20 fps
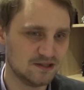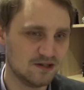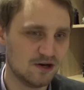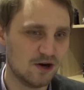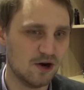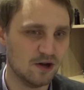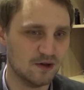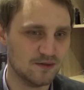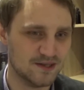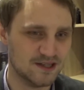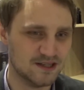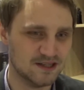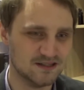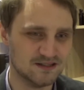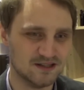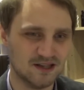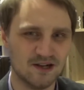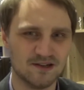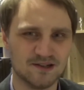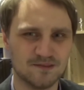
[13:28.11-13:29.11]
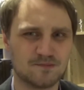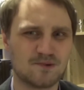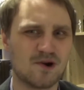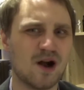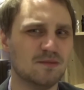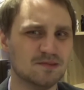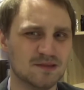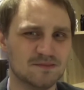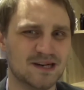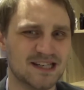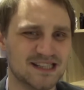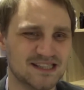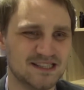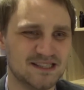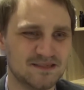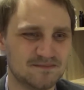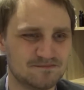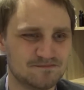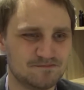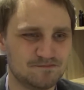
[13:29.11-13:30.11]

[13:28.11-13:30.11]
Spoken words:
the problematic